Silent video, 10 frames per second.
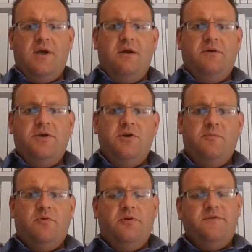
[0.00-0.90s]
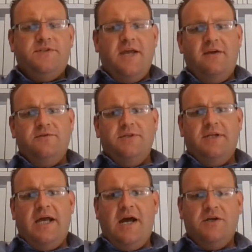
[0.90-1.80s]
How can you improve sales and
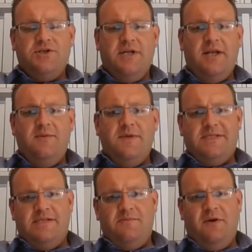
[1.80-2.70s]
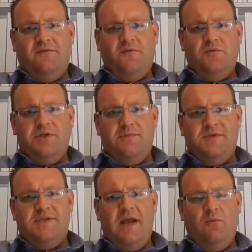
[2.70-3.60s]
cash in any business by
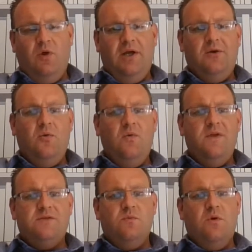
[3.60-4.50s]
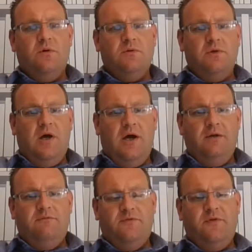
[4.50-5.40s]
40%? Well, I call this what I
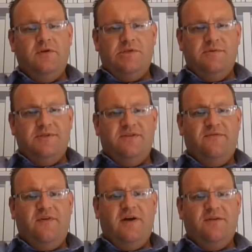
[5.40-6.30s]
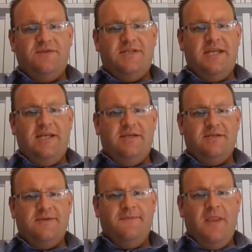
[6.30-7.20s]
refer to as the 5 Cs.